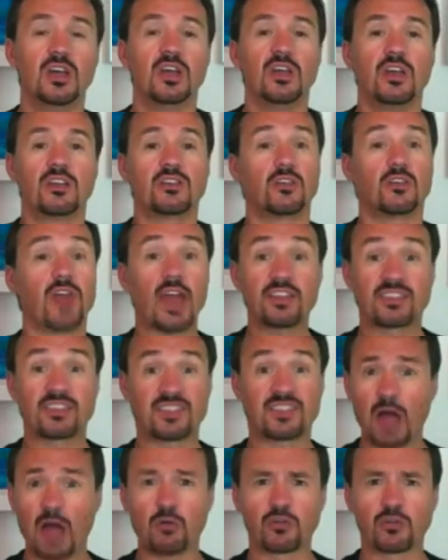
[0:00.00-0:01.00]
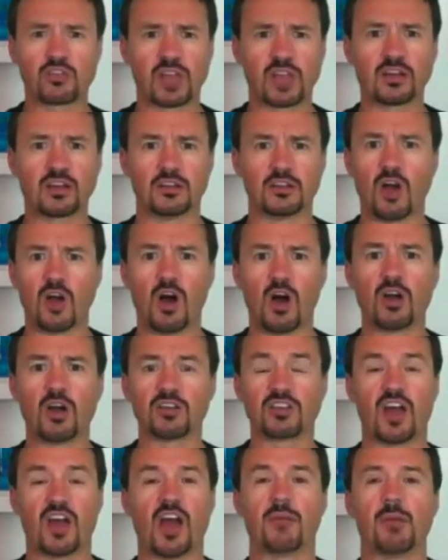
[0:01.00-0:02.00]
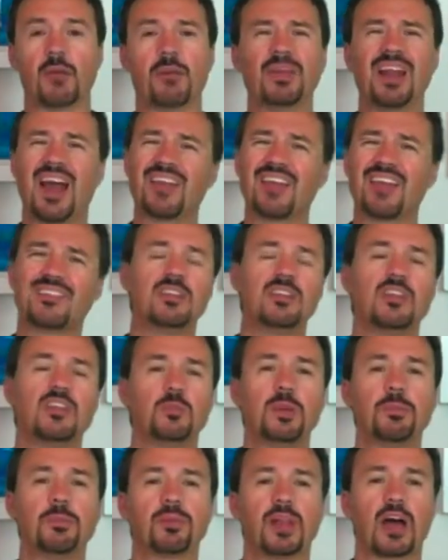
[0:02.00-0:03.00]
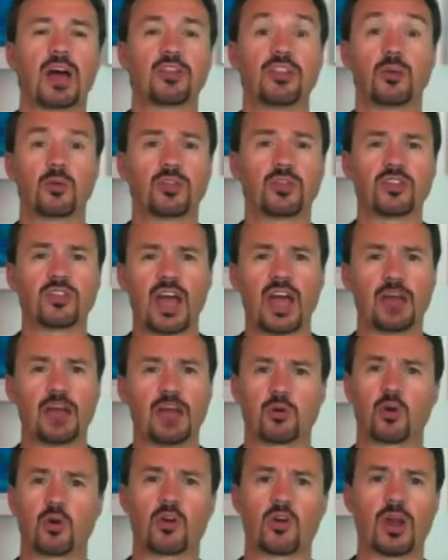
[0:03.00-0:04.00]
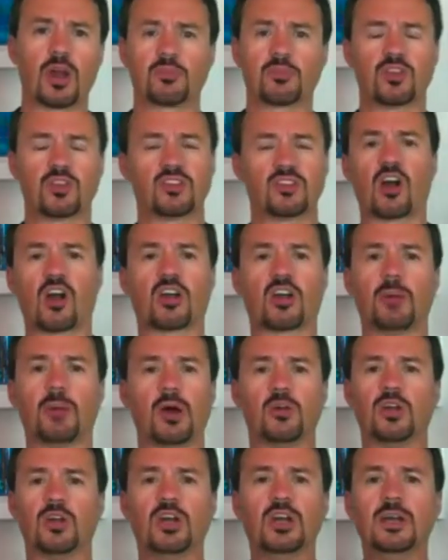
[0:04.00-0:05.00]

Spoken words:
So that sounds like a long time. I mean, I see these people out there with diet programs that talk about